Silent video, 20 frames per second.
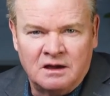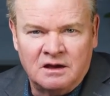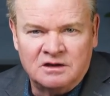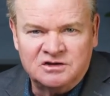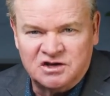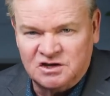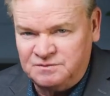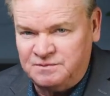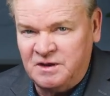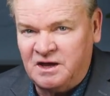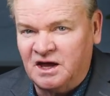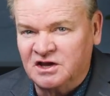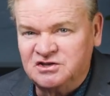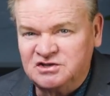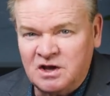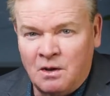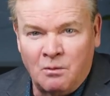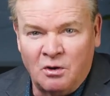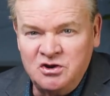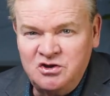Just because
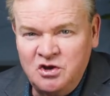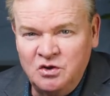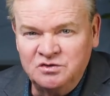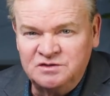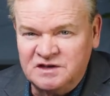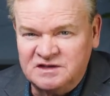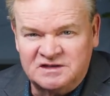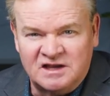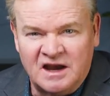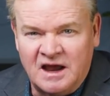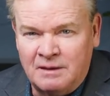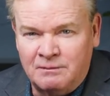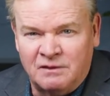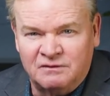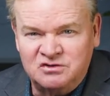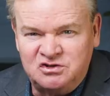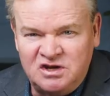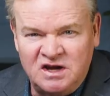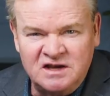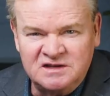someone uses the name
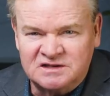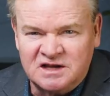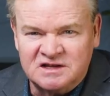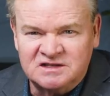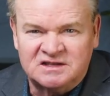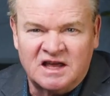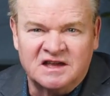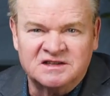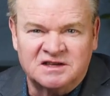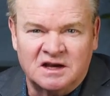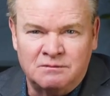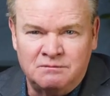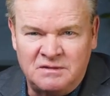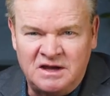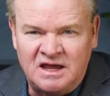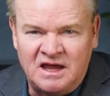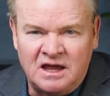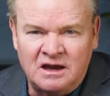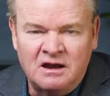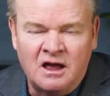of Jesus doesn't
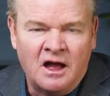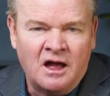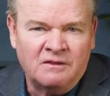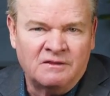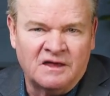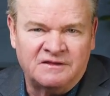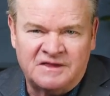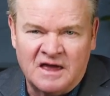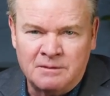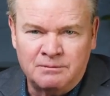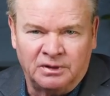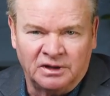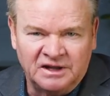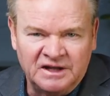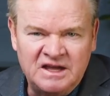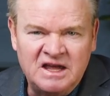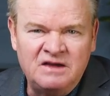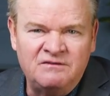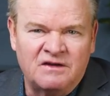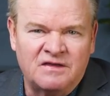mean that they
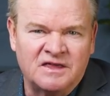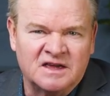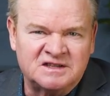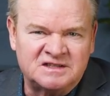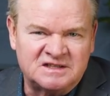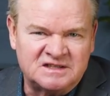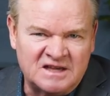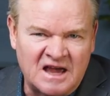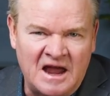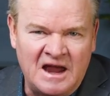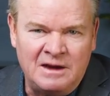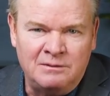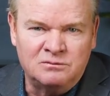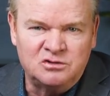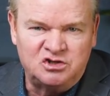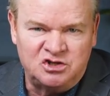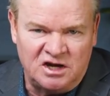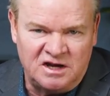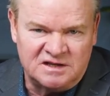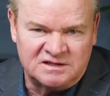believe in the same
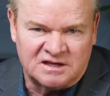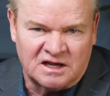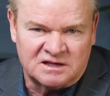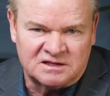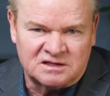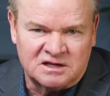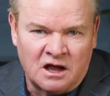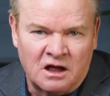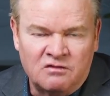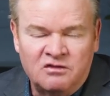Jesus.